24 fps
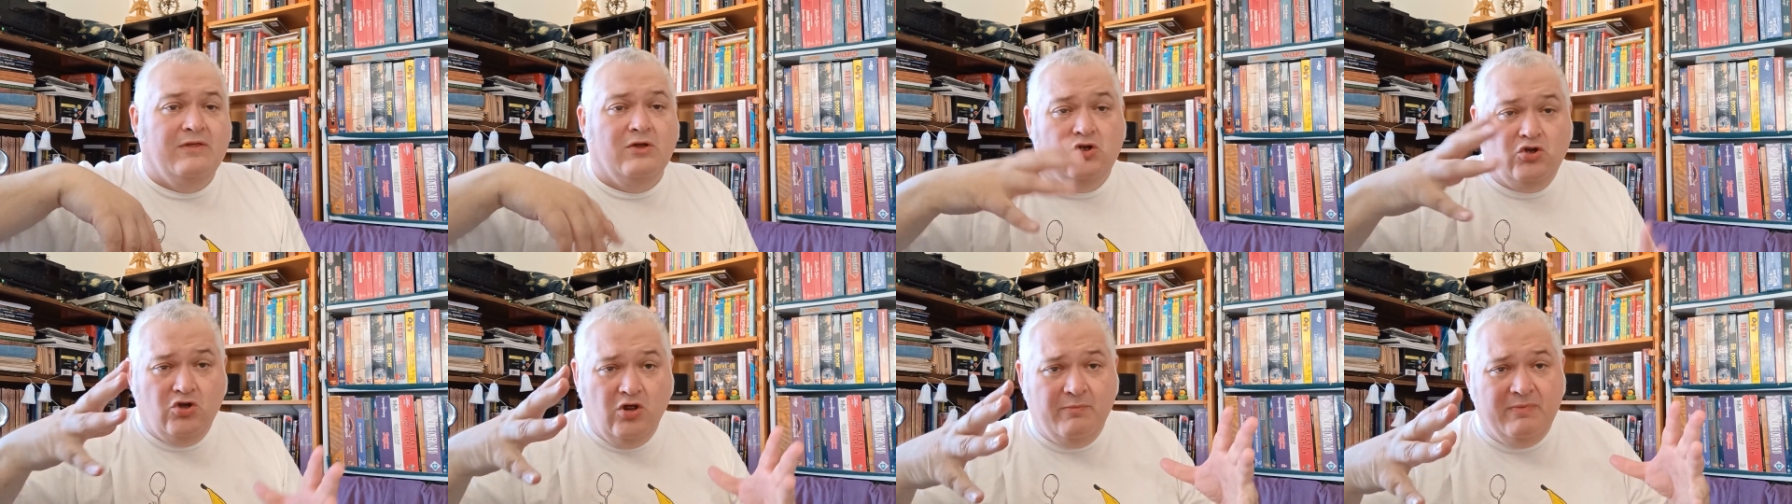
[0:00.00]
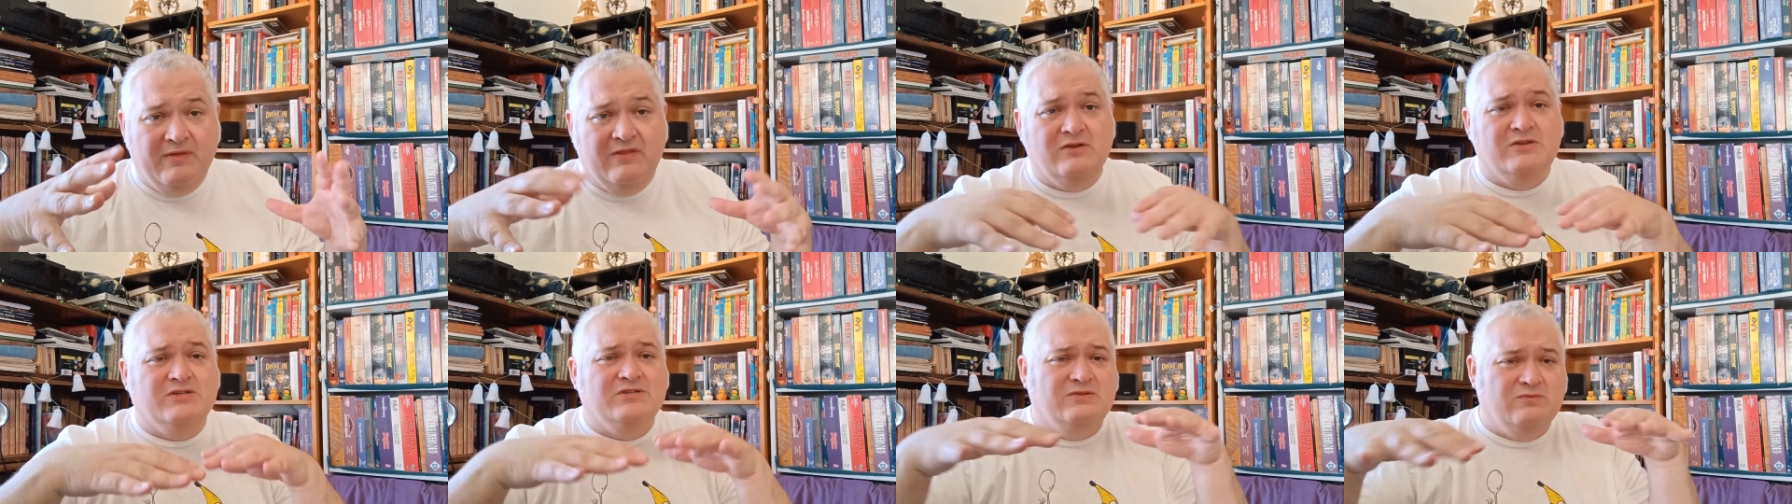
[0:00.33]
There could
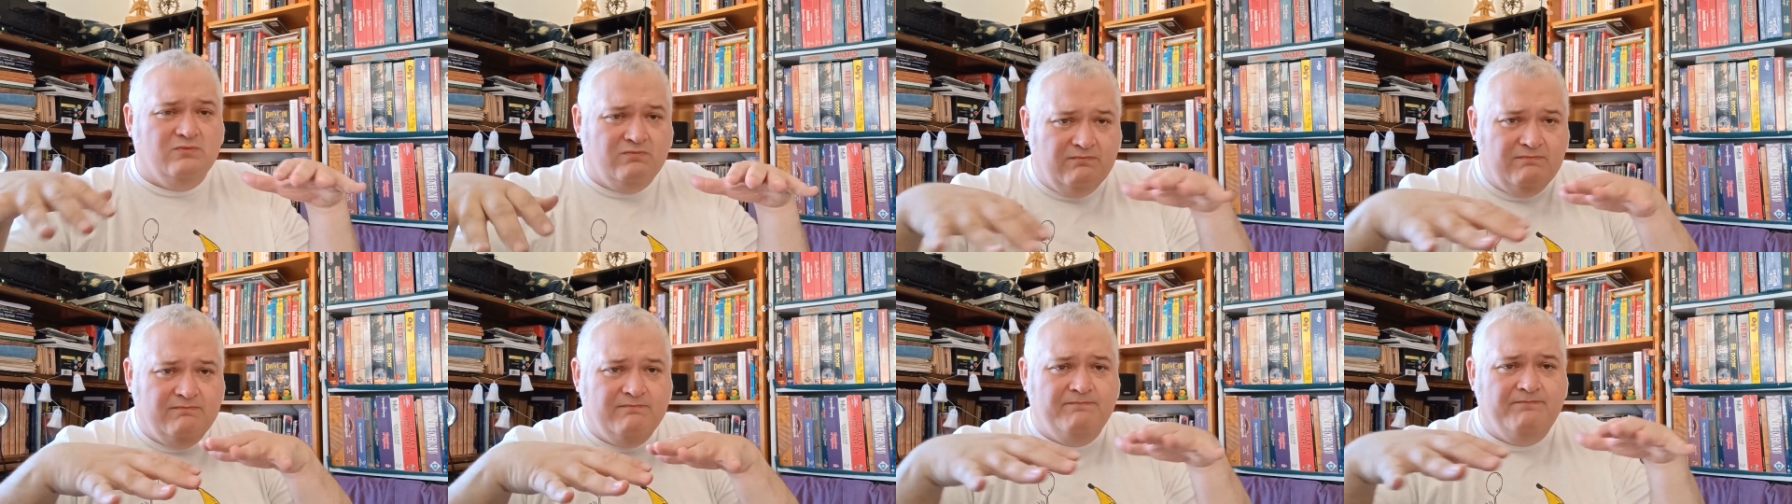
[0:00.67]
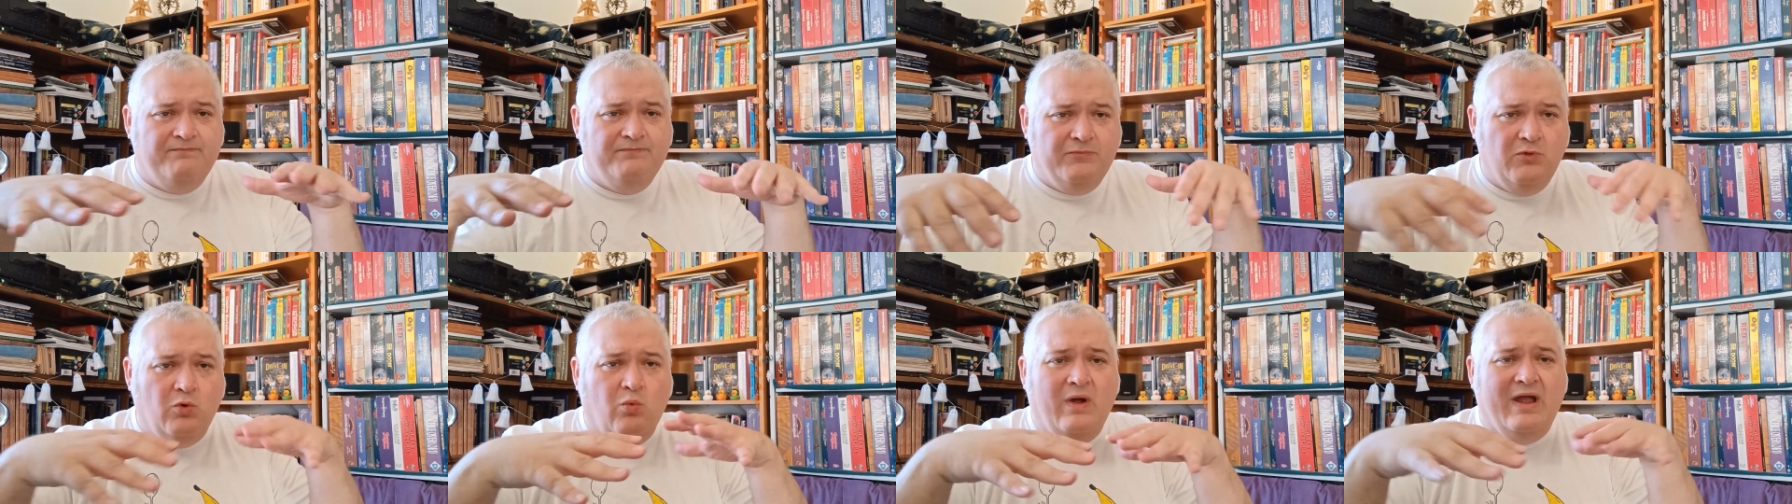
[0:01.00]
be. They're just
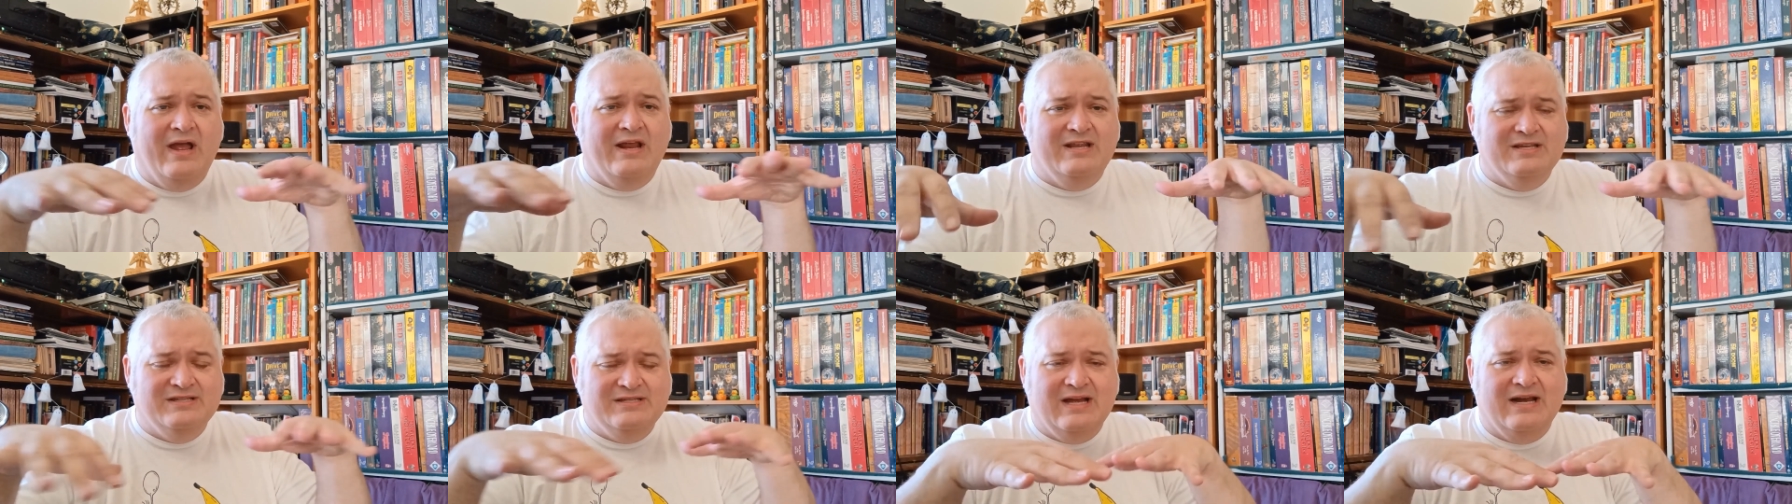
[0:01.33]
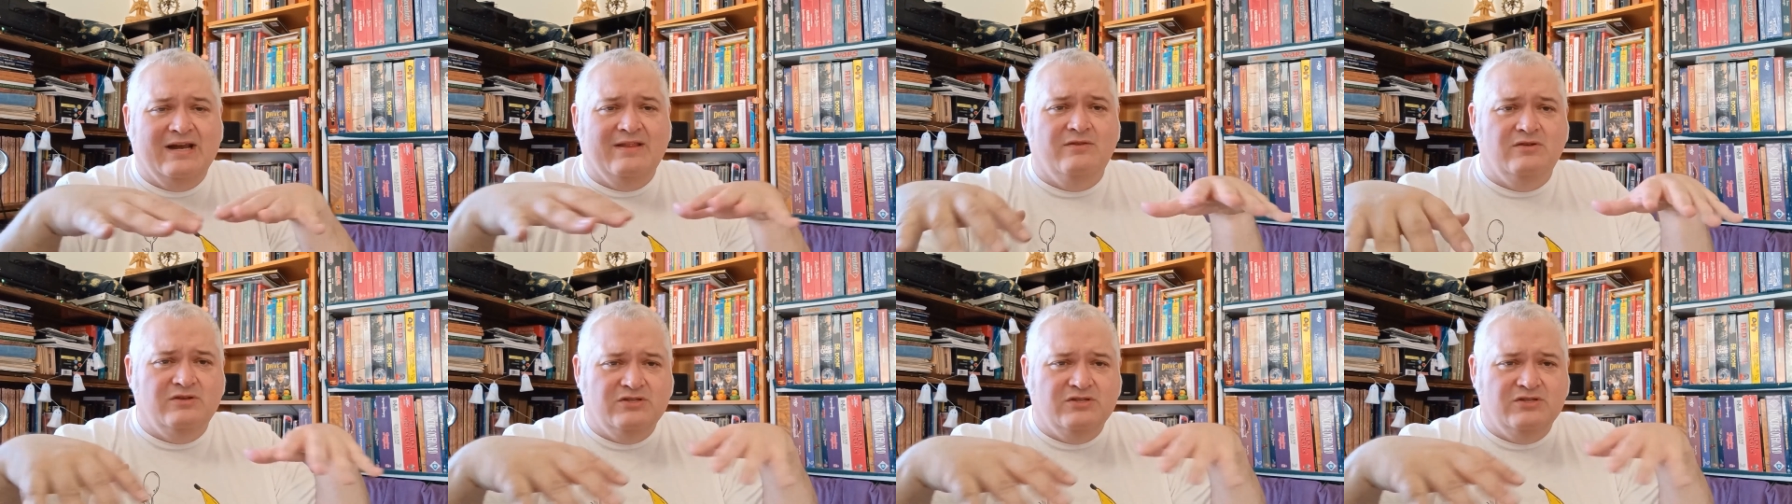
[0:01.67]
the way I designed it.